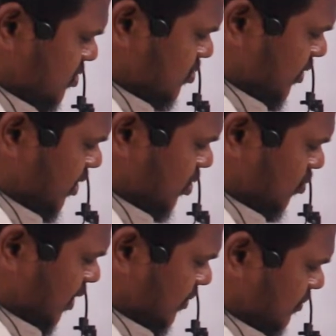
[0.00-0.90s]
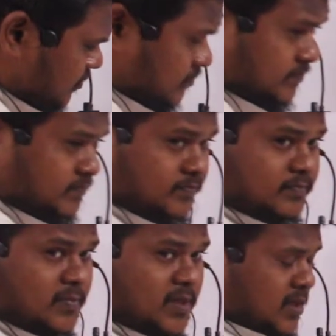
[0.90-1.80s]
2 into 1.
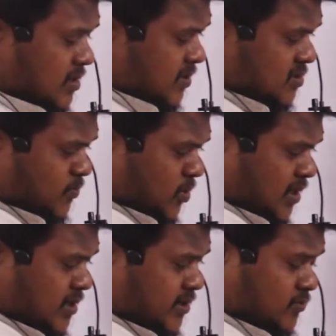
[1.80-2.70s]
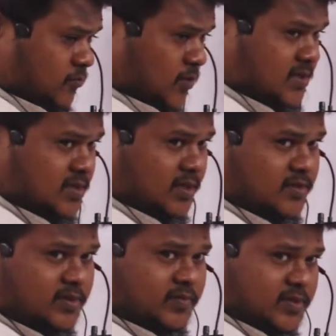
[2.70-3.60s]
It means polarity of one cell
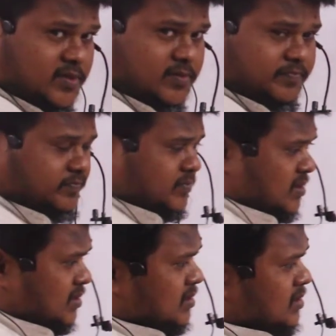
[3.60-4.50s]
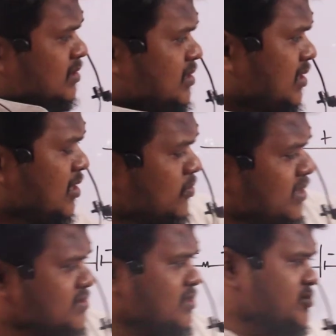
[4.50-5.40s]
is reversed. Here how
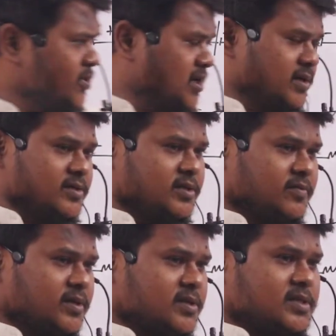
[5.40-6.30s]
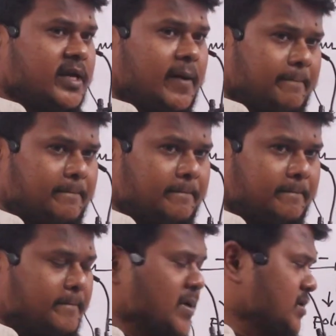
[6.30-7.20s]
many cells polarity is reversed? M.
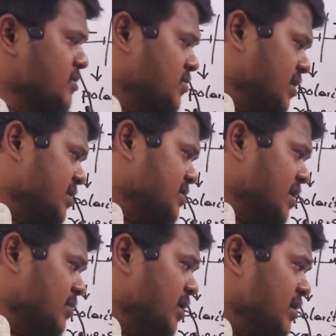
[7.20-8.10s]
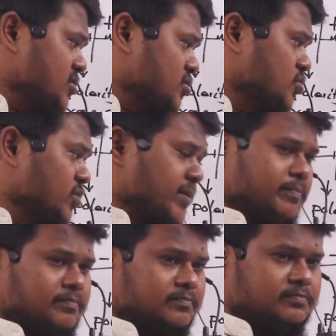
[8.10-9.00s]
So it is N minus
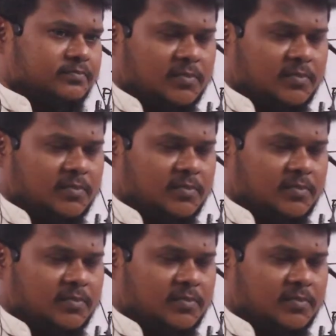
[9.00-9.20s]
2M